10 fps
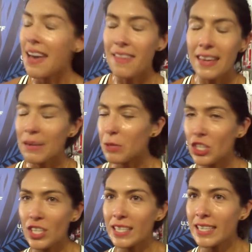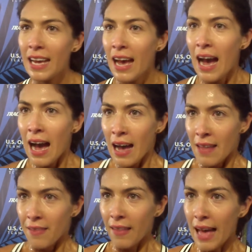I think it was just
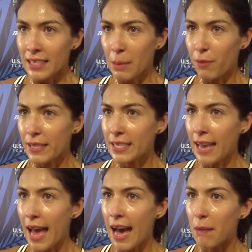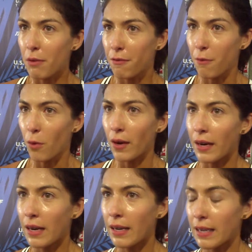the last couple of races I had
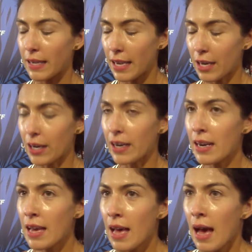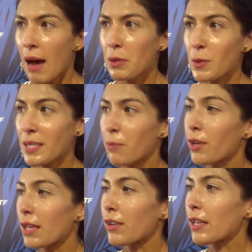before here, I was with some
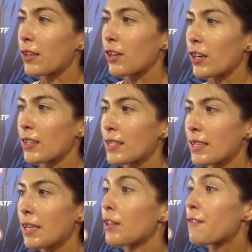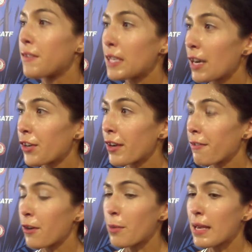really, really good girls. You know, in the fifteen hundred
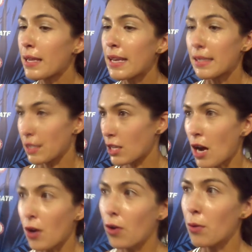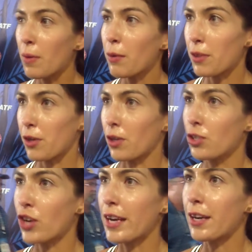at Furman, at Stockholm, with
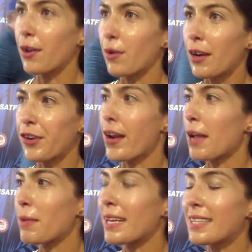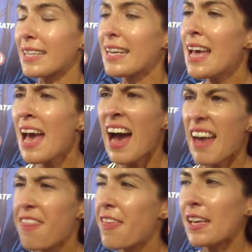girls trying to go under nine minutes, and
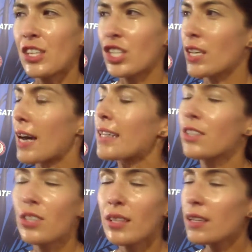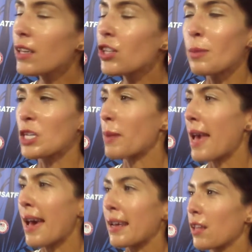I think it just got a little too much in my
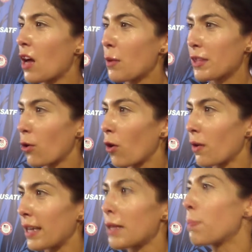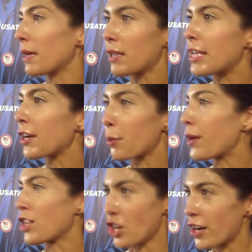head, along with the whole Olympic year
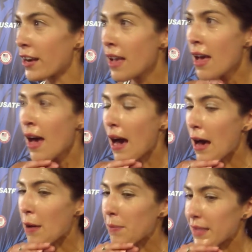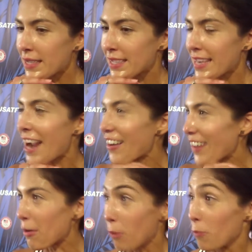pressure, um, this desire
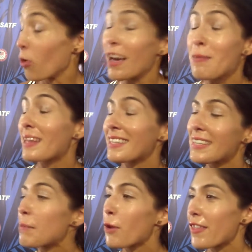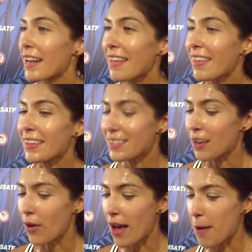that I want to make this team more than anything.
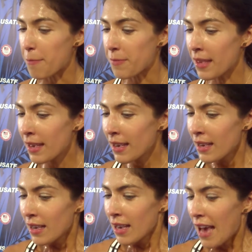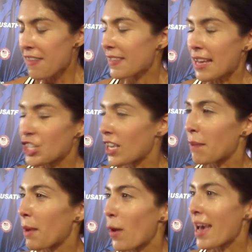So. Um, I think that just got
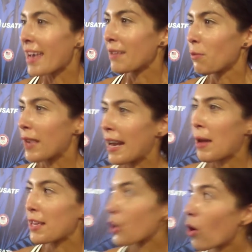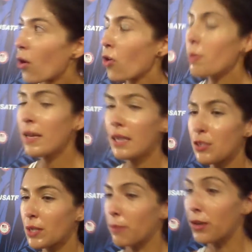in my way, and we kind of had to go home,
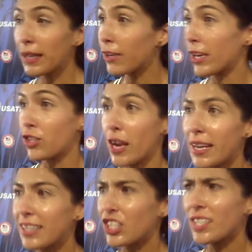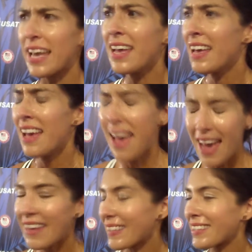do some really great training, and just say,
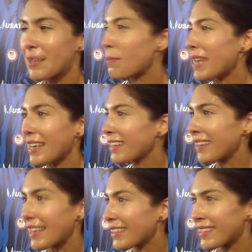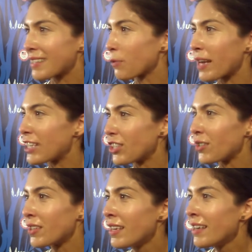hey, this isn't me, like, this isn't what I
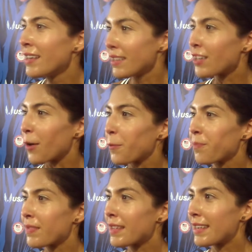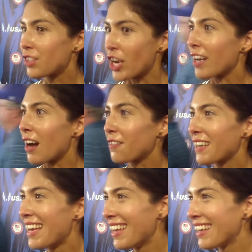do, so shake it off.
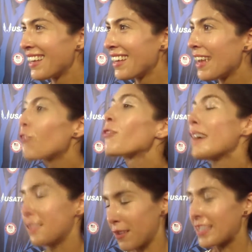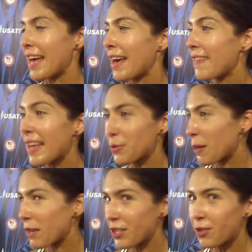Hit the reset button. Hit the reset, and that's what
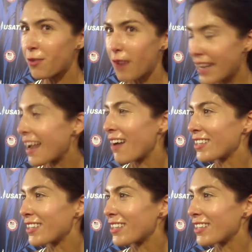I'm going to do right now.